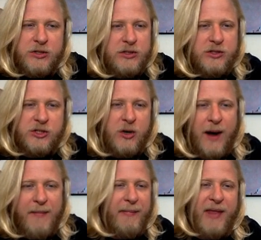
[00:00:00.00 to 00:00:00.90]
So
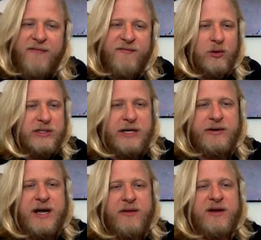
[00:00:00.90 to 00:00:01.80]
I'm not for
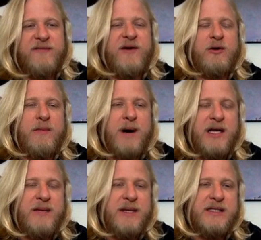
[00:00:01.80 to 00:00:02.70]
tearing down the Confederate
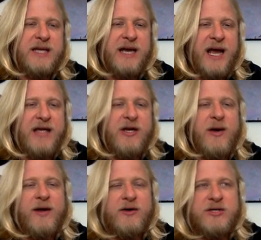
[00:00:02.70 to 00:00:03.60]
monuments, and
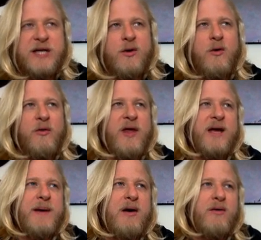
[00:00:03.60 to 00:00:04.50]
I understand the whole thing
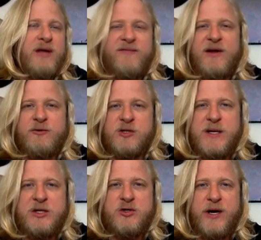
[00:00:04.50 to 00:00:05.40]
about the Confederates
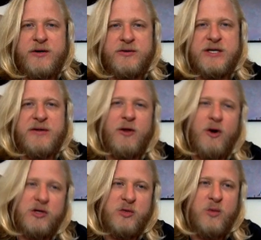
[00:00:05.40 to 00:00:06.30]
being traitors, how they
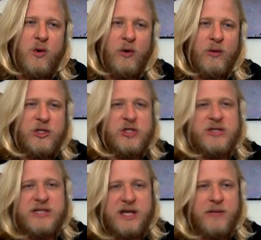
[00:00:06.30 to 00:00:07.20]
lost the war, we shouldn't
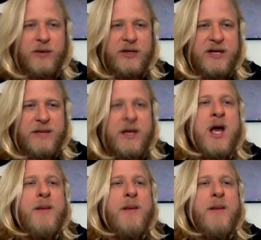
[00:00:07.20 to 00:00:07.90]
celebrate them.